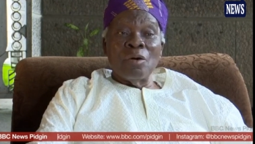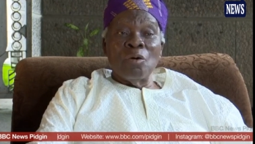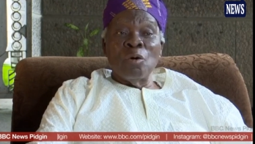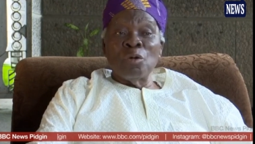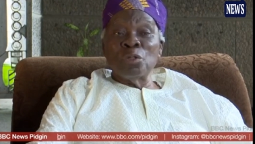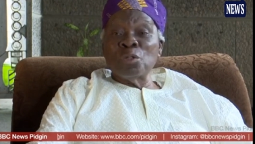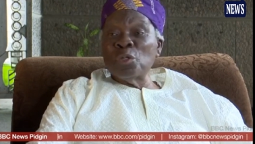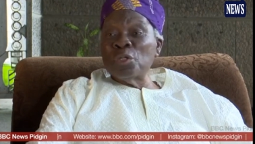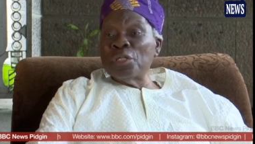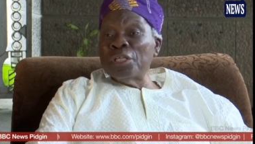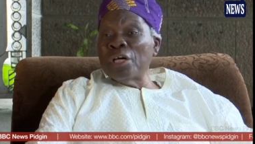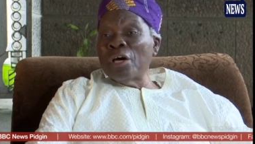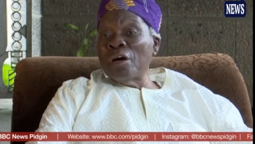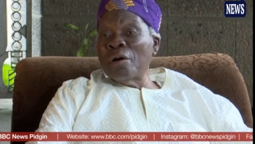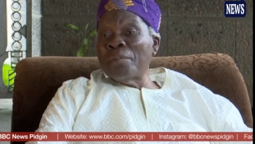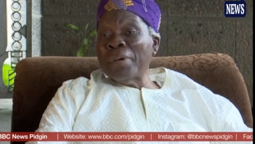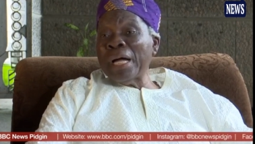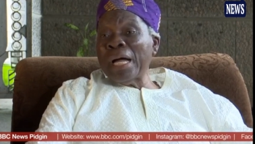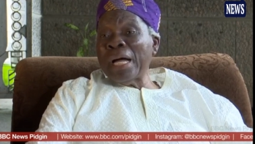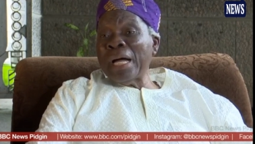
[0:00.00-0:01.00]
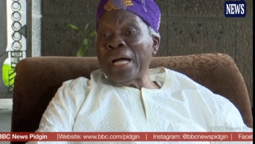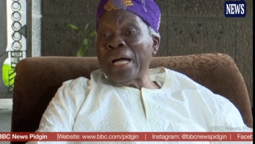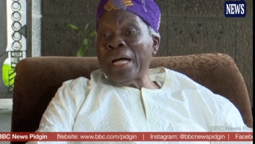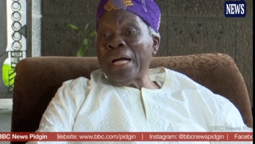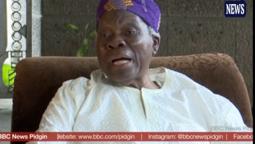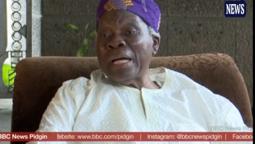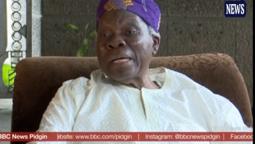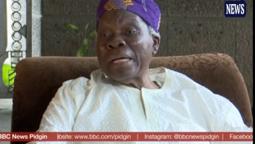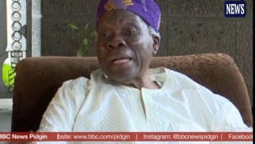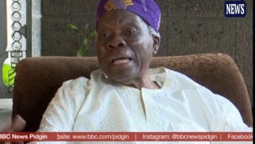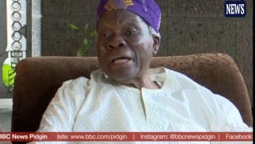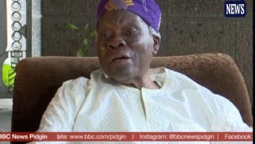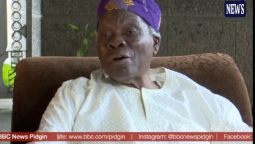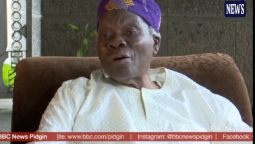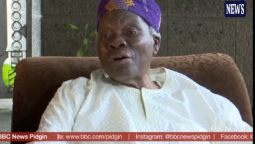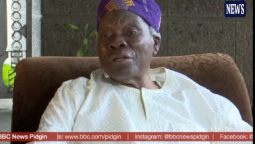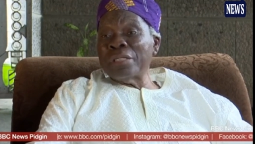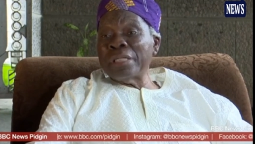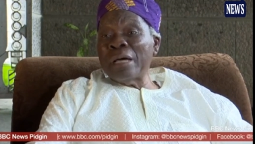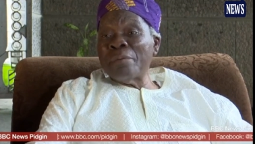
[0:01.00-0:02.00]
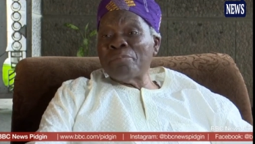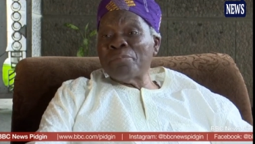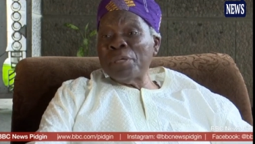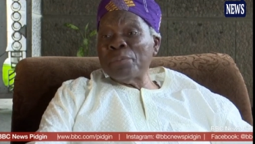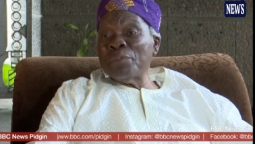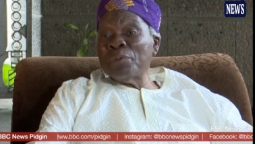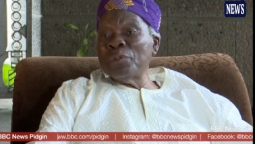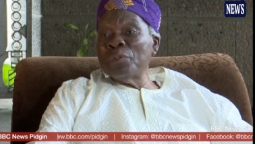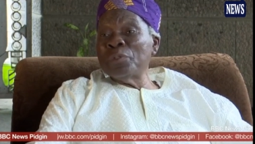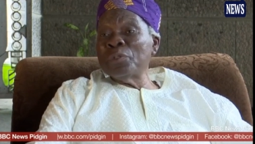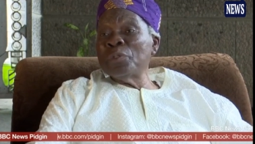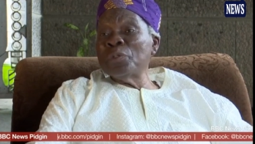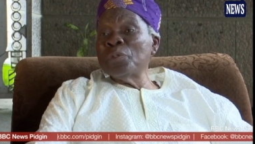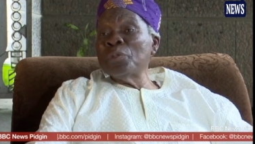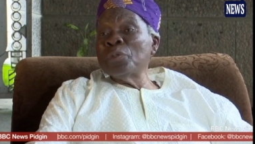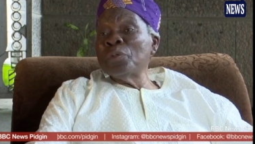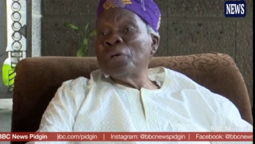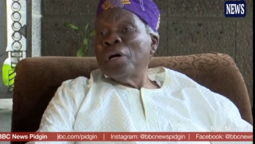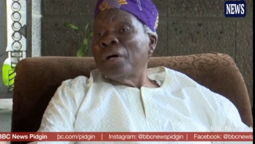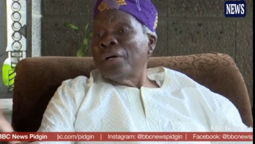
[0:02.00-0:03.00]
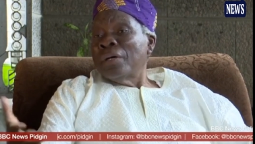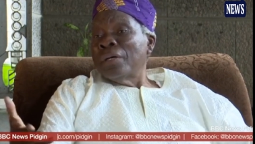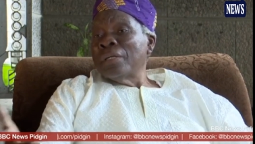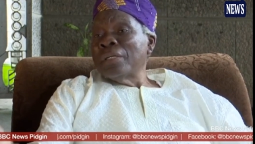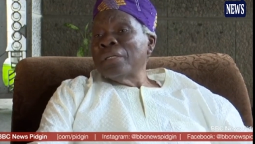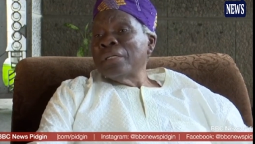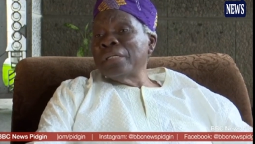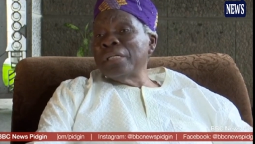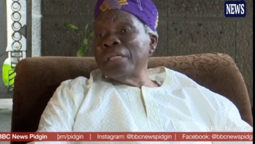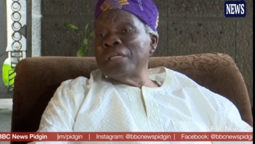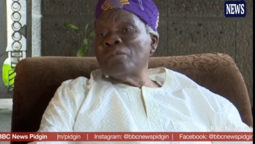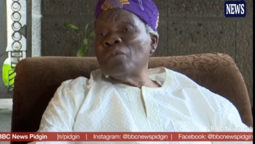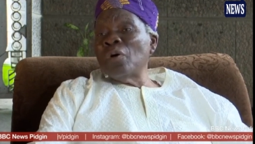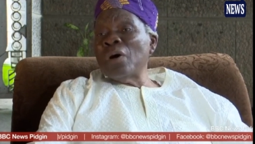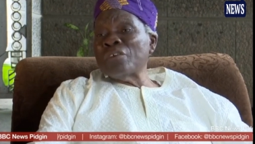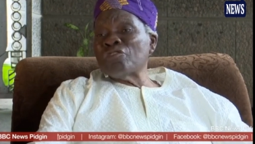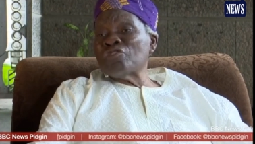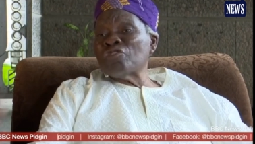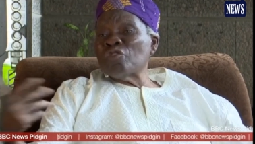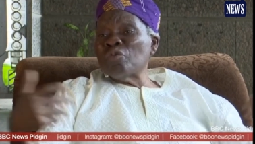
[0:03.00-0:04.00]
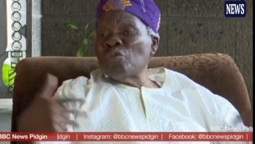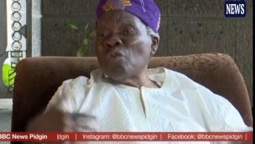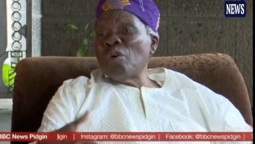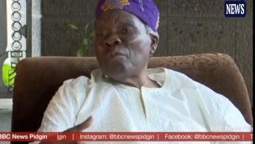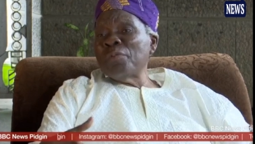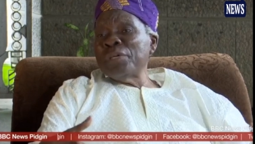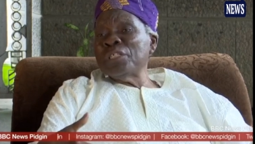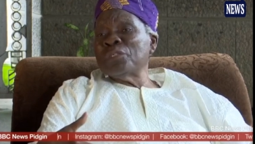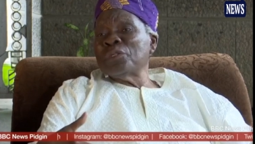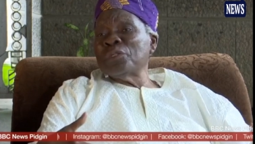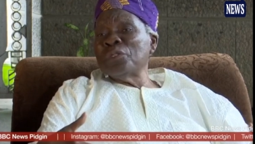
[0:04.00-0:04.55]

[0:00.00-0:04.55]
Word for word: go to the Oba like other people do, the Igbo are swarming to